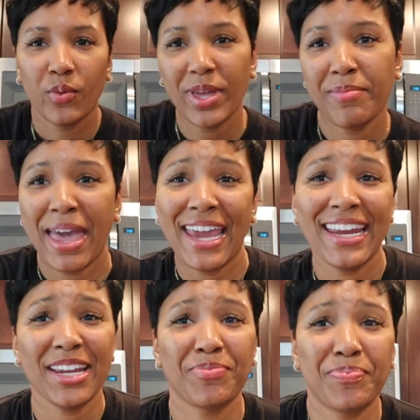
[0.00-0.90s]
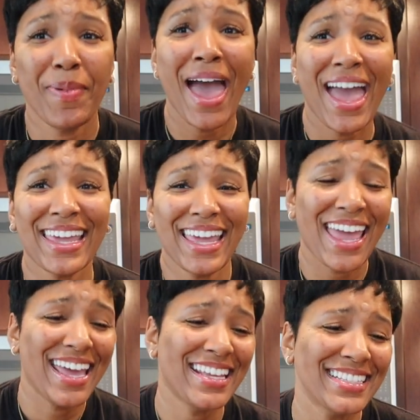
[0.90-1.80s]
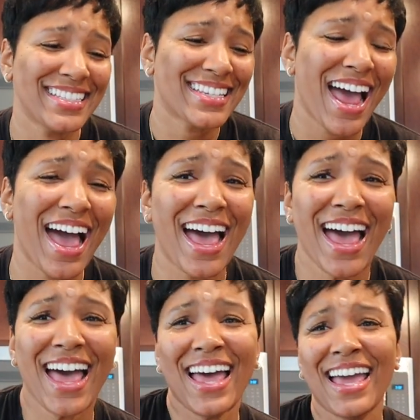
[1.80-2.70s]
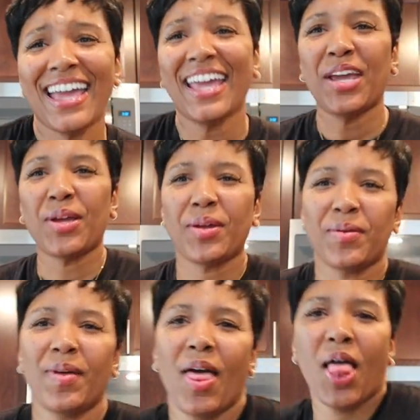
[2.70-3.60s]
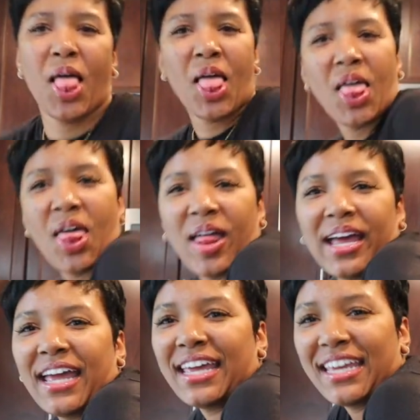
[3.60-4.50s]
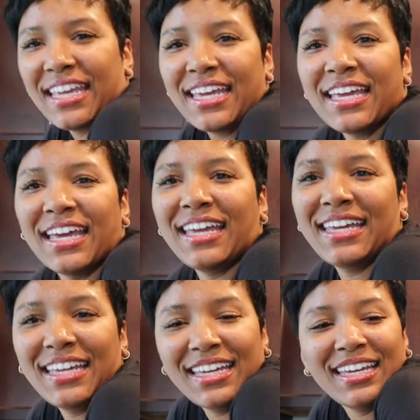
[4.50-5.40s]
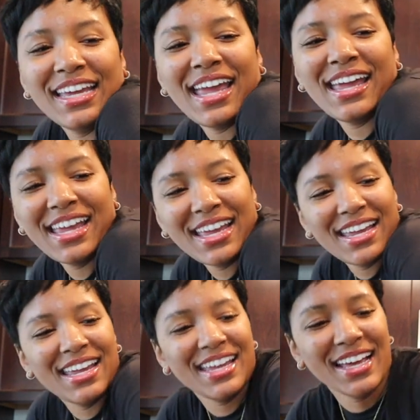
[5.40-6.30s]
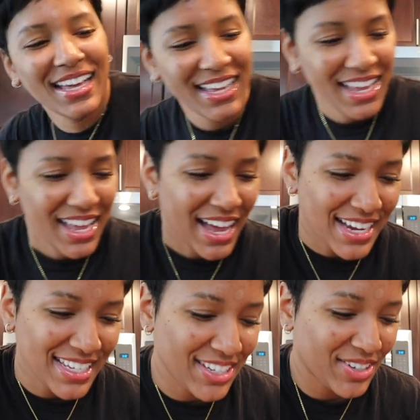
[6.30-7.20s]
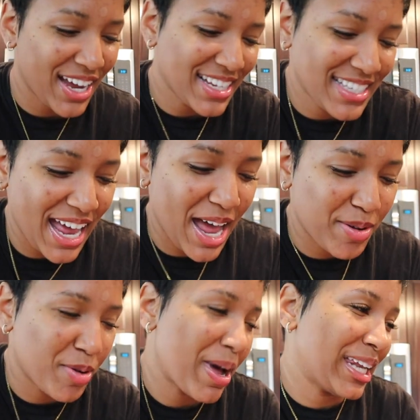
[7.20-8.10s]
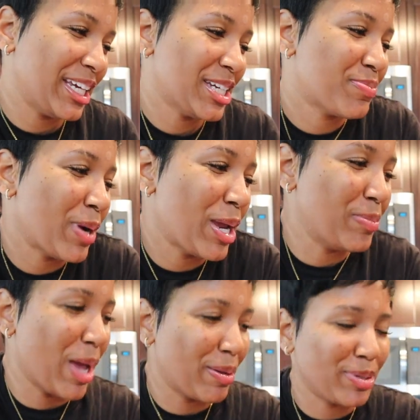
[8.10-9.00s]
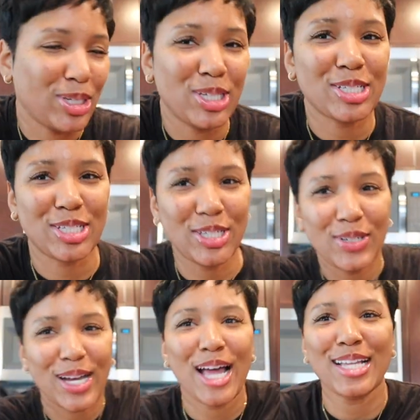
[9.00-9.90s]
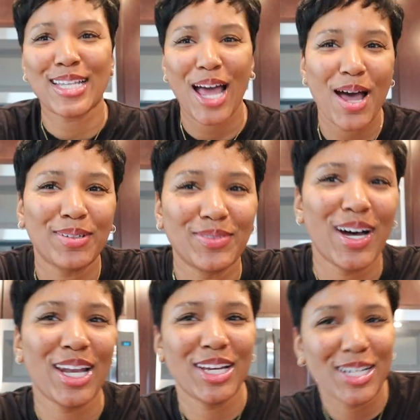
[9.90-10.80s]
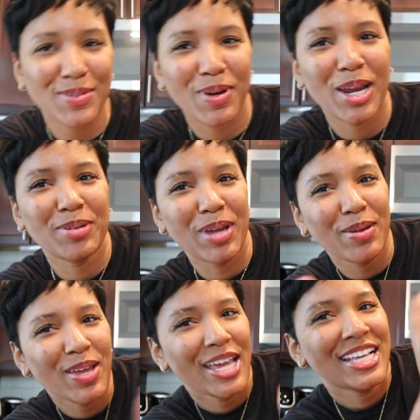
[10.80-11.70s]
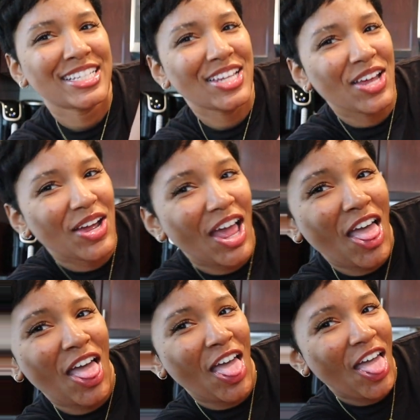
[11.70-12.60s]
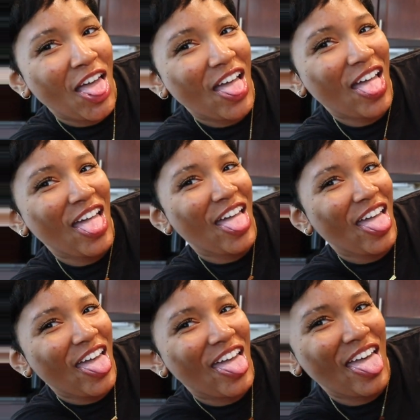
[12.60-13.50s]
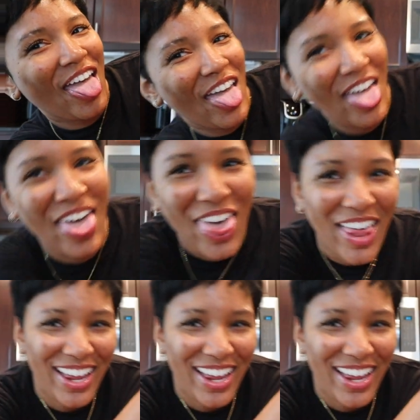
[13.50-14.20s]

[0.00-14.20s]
We made it back in time. Hey, hey, hey. I still got time on my lunch break, baby. Still got time on my lunch break, baby. Still got... Eh, eh, eh,